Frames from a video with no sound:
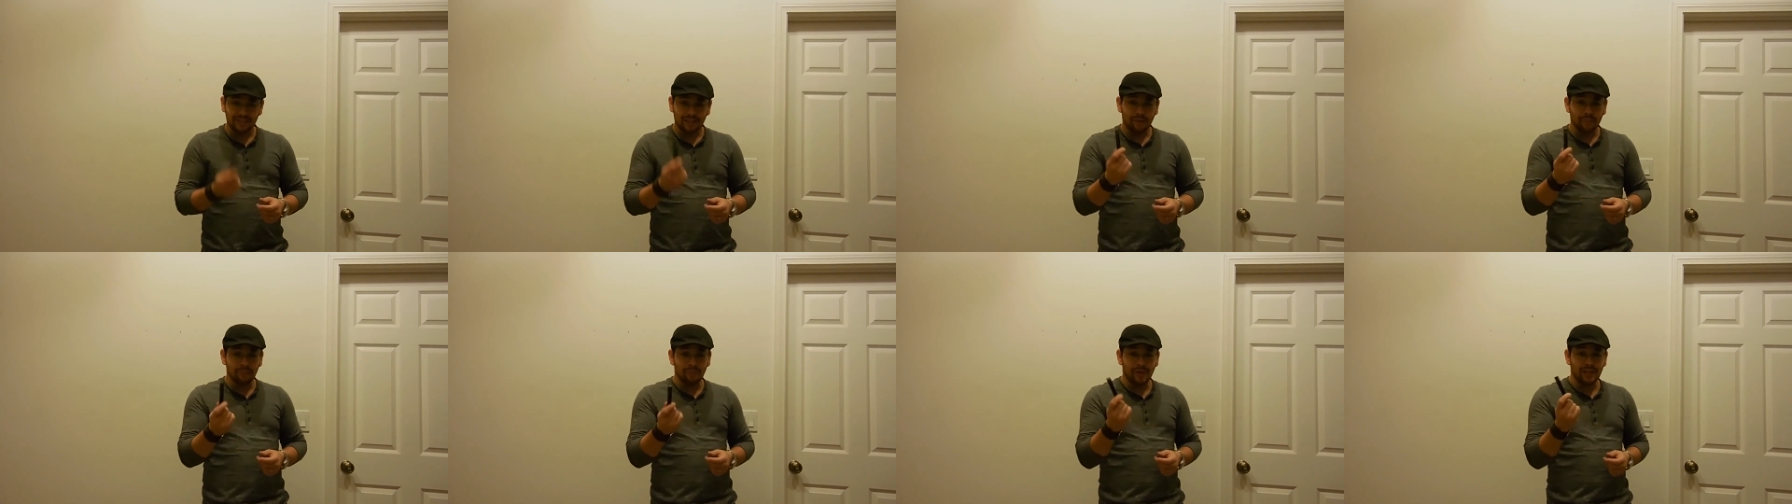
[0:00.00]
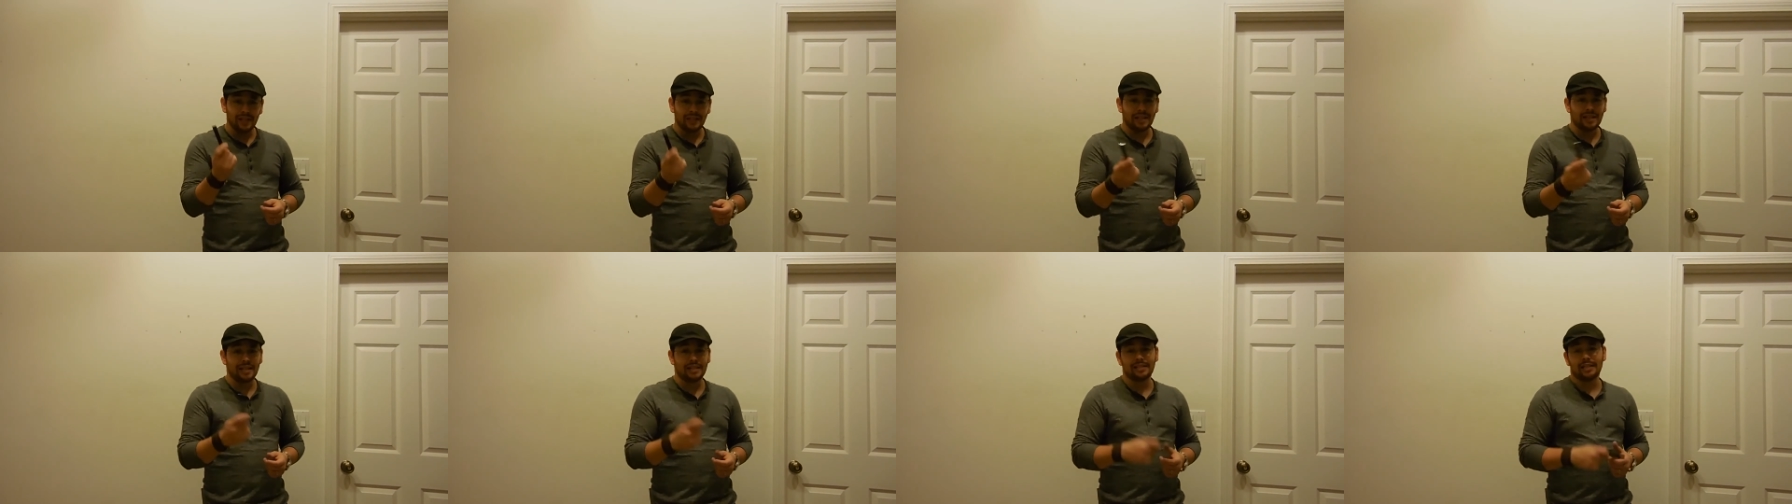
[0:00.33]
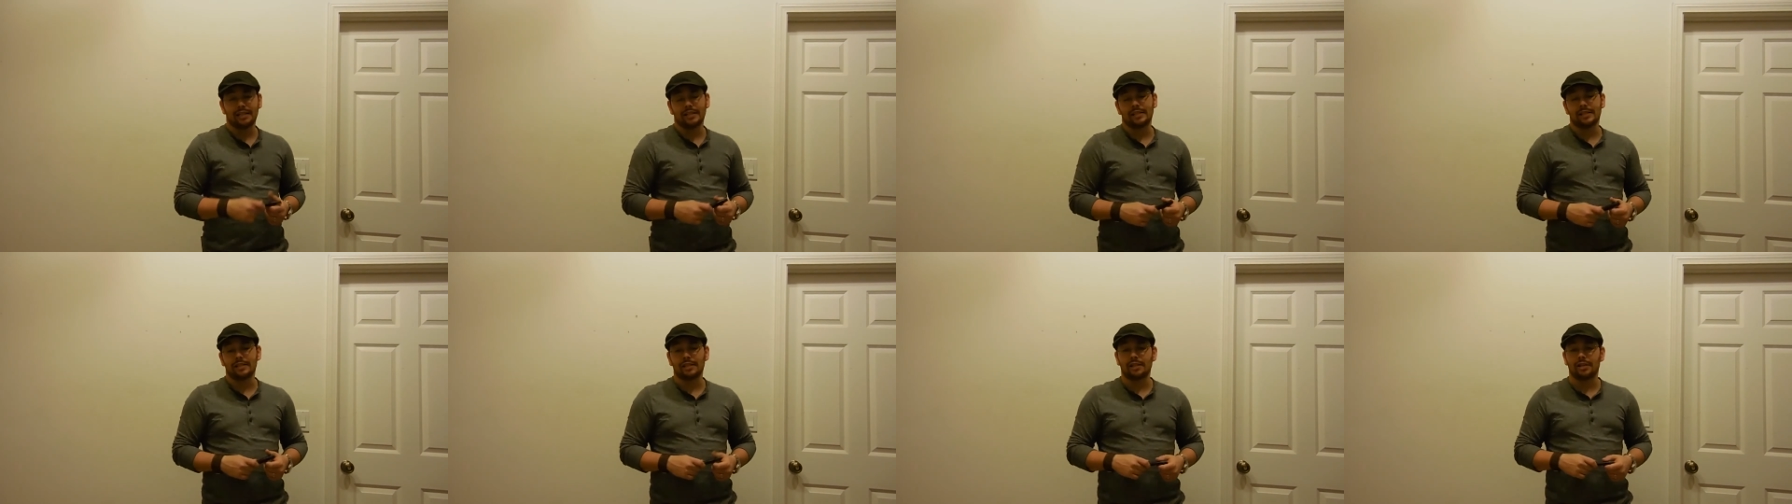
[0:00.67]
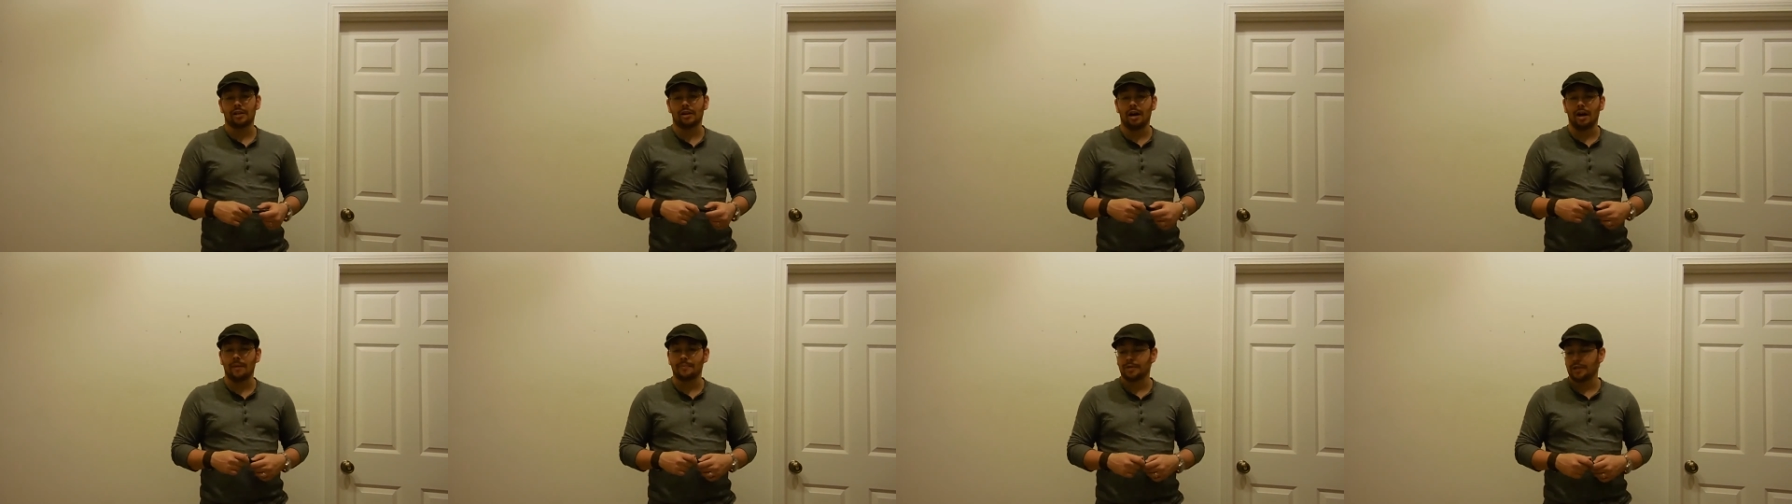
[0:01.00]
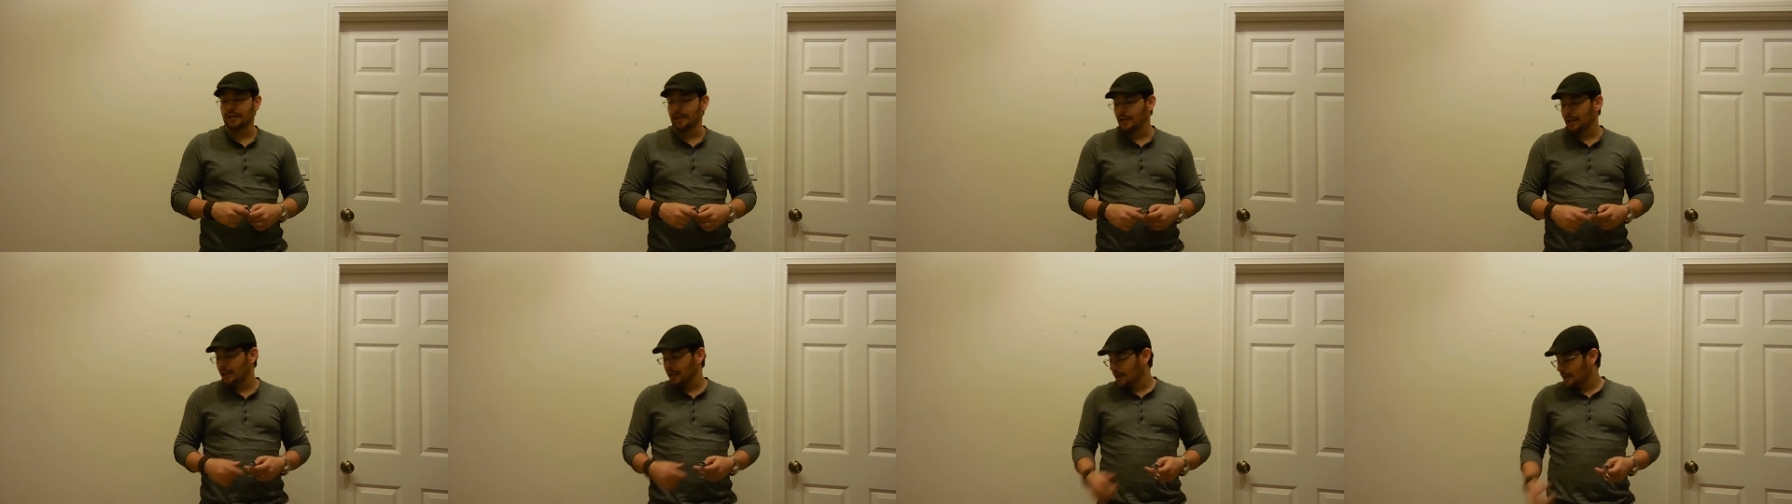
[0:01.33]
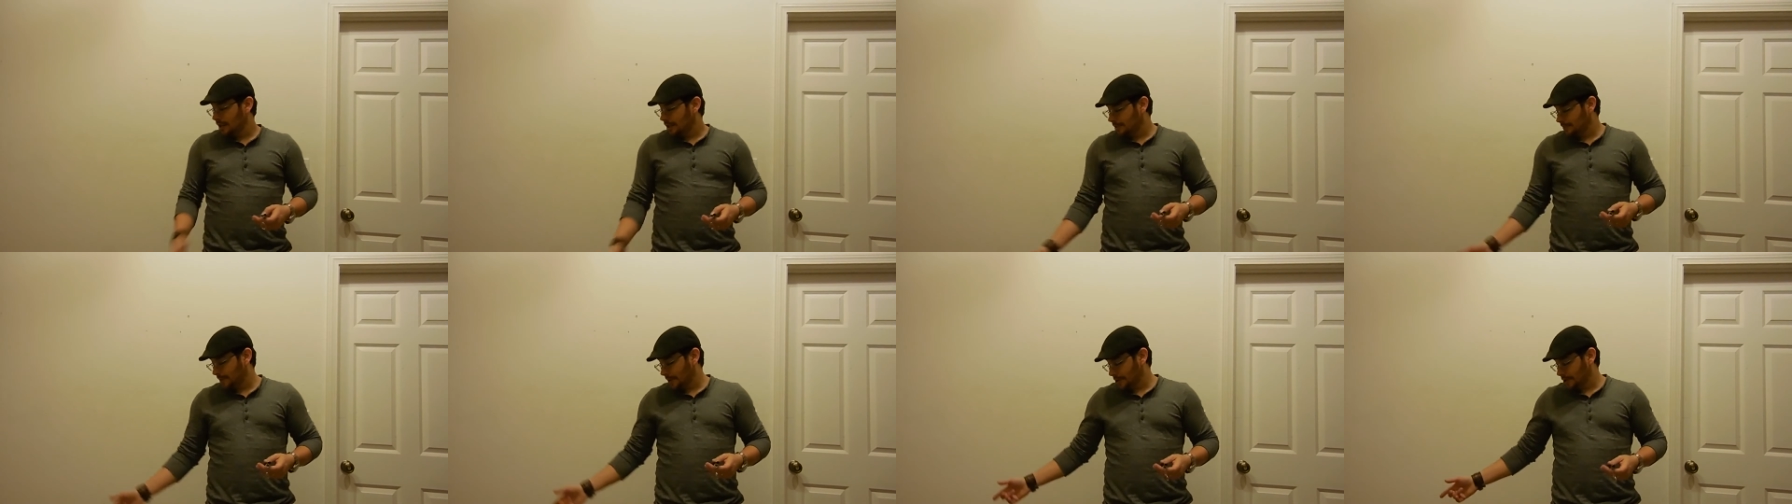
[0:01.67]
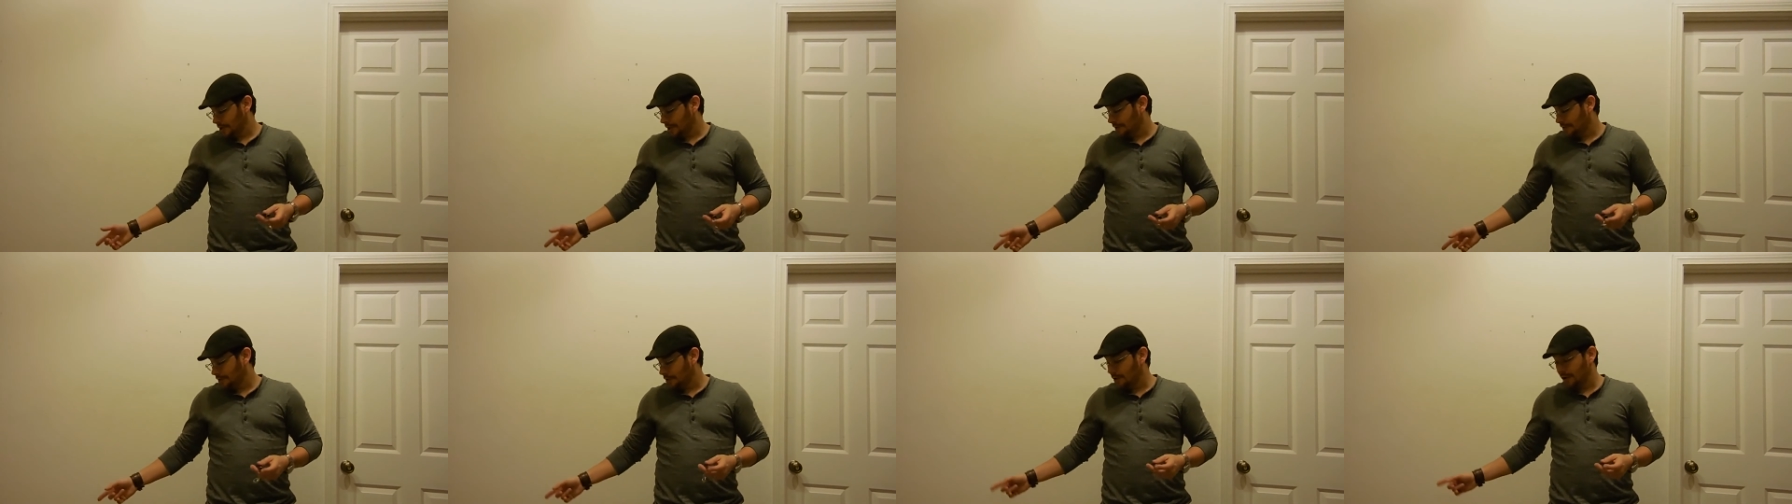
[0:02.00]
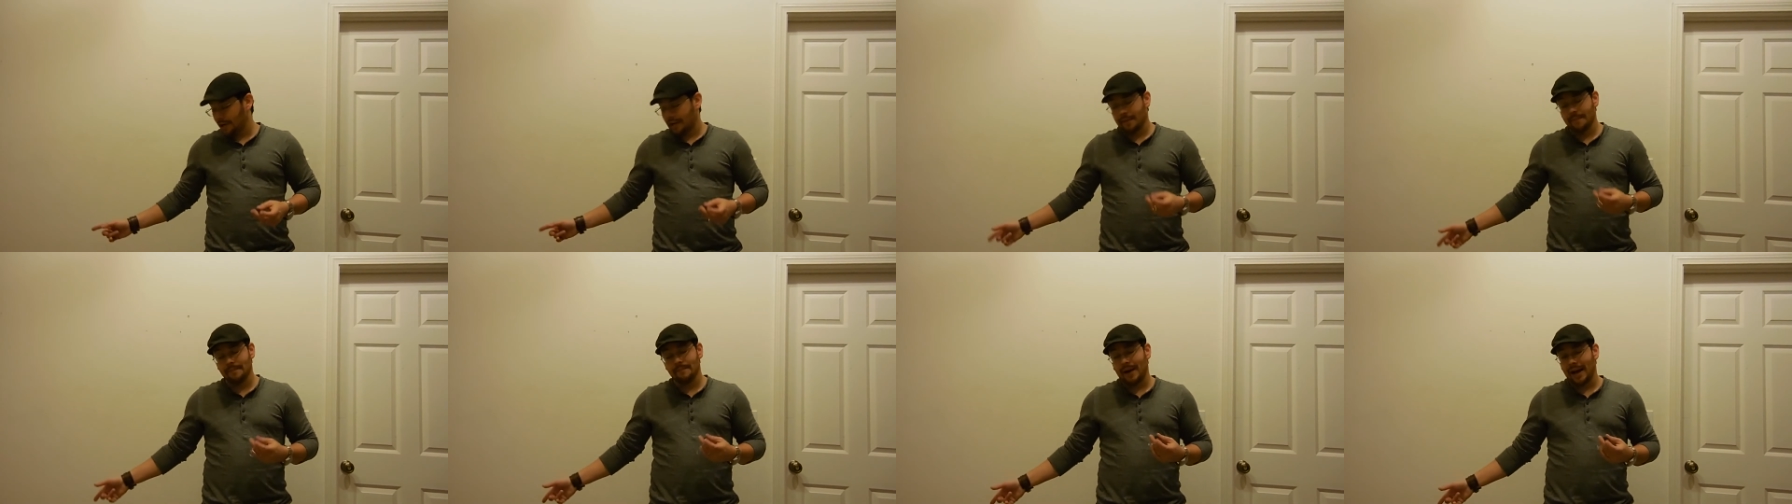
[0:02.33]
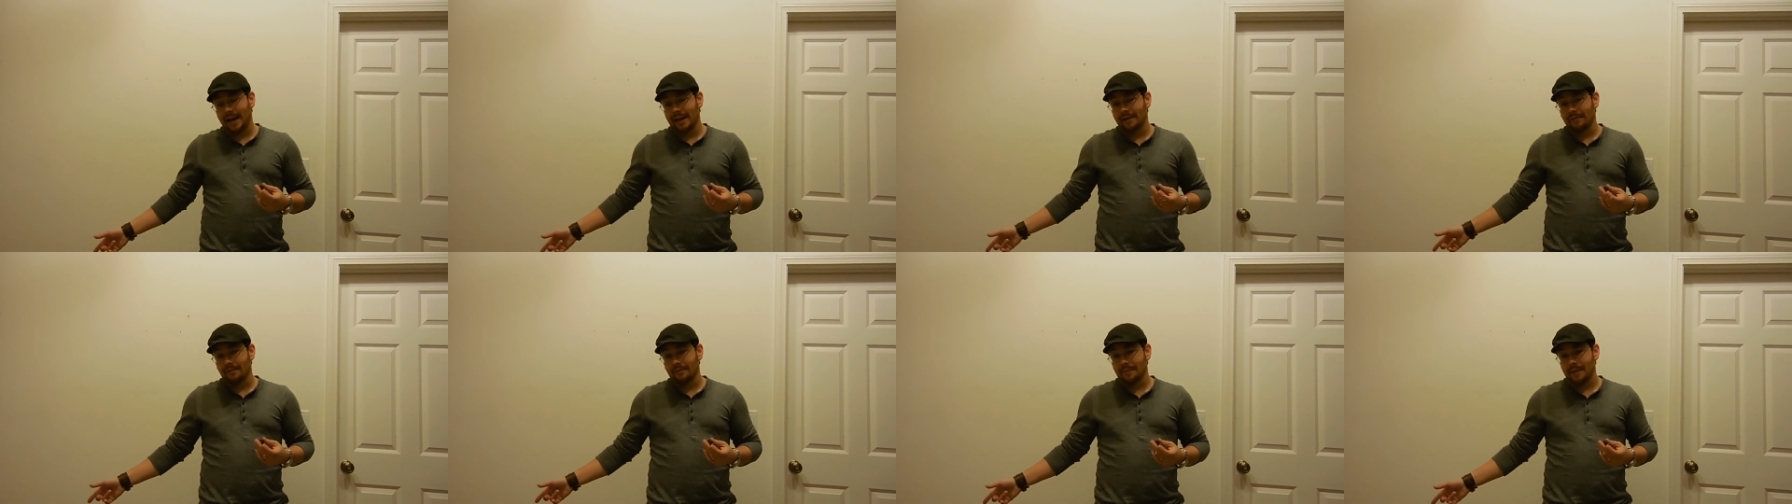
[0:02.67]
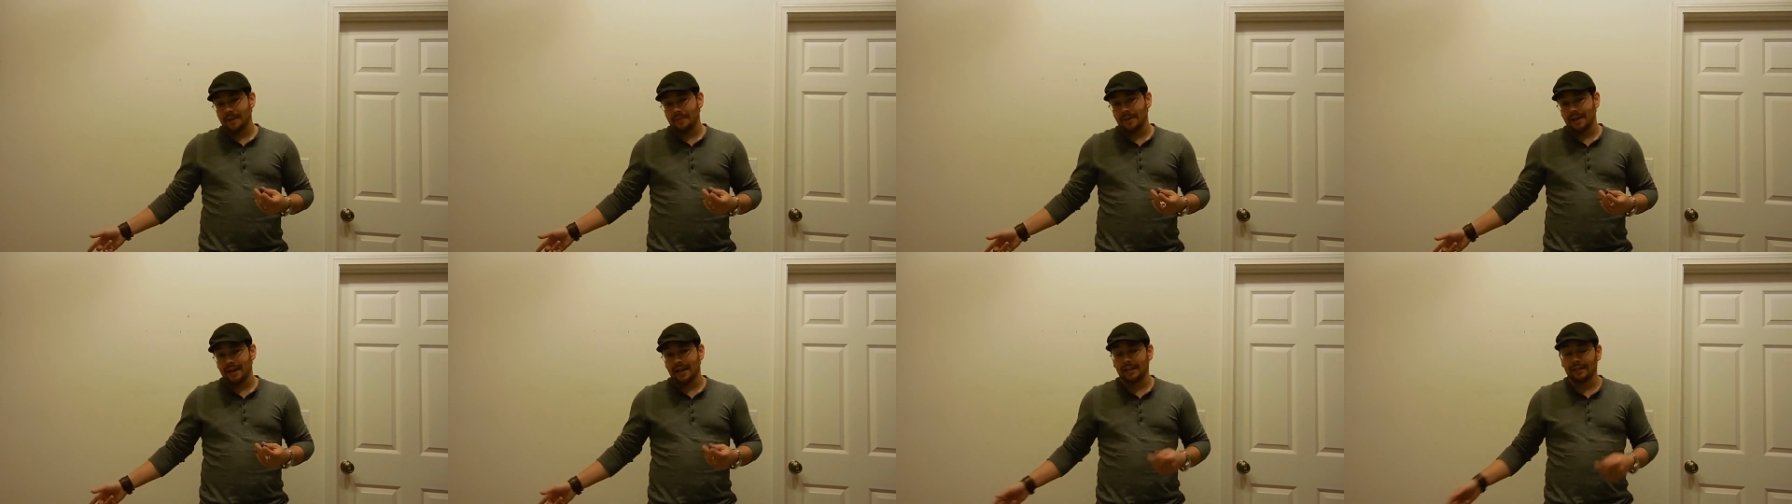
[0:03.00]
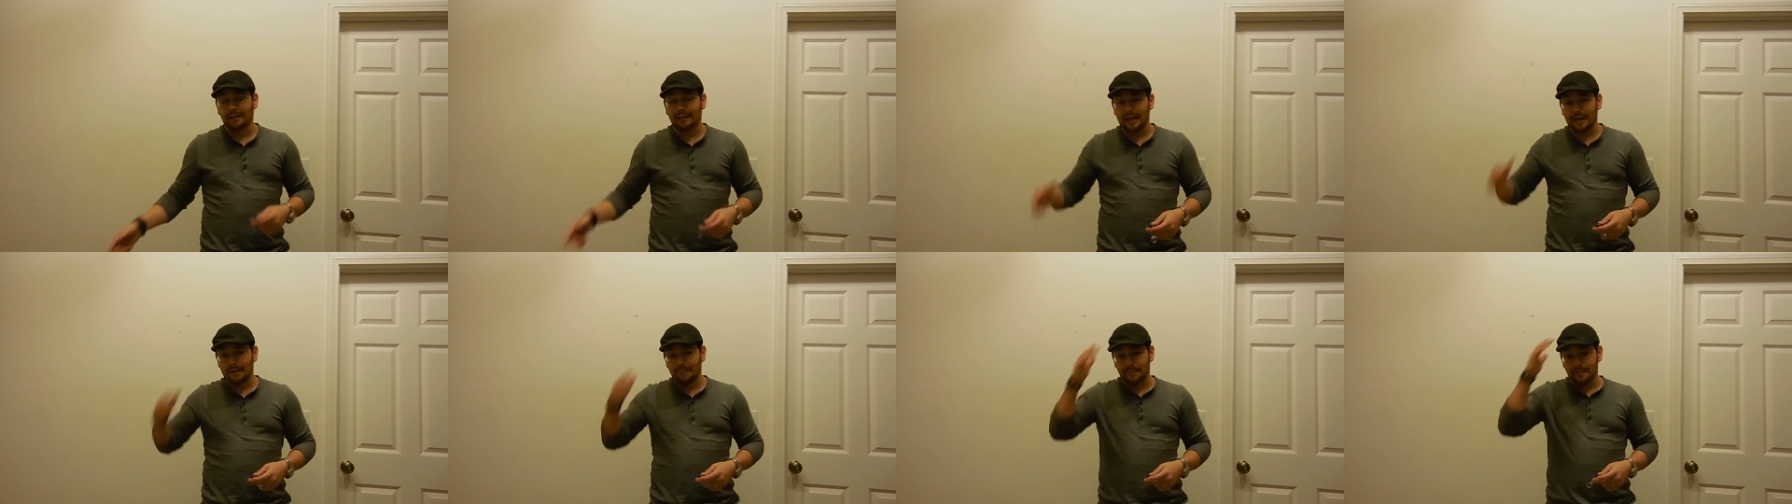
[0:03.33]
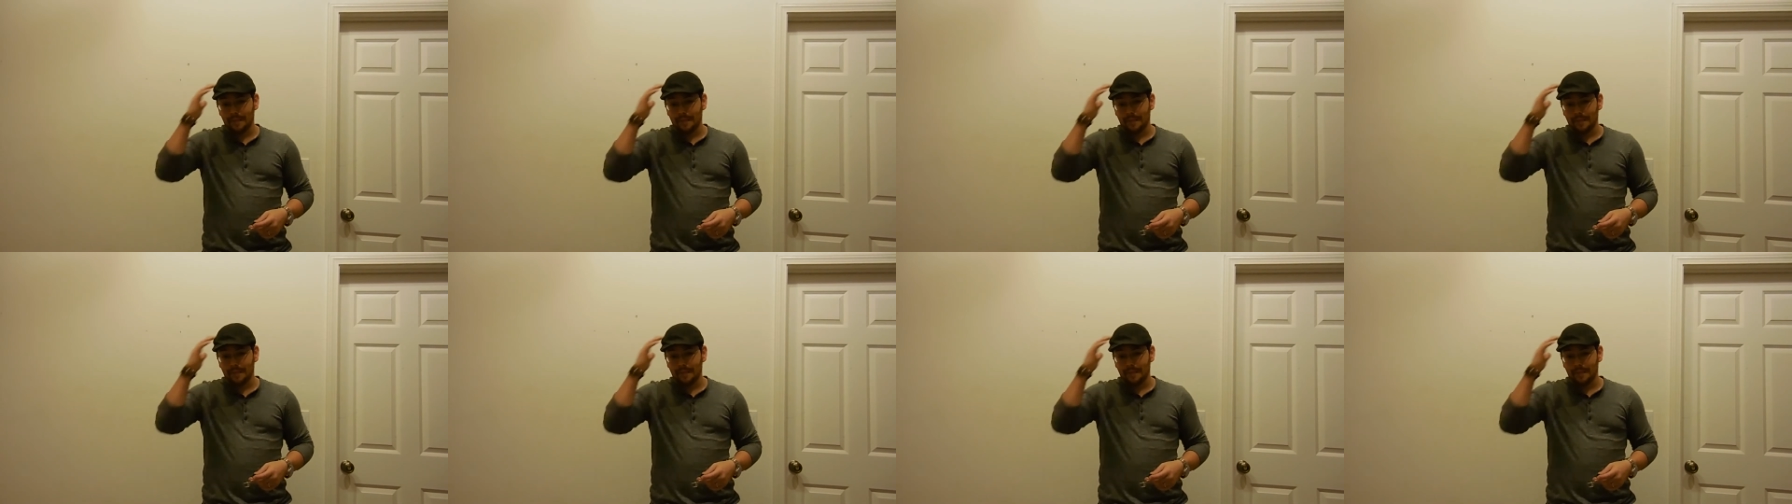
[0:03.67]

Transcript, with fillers: But like I said, this is a good option, especially if you're going to combine it with maybe a headlamp.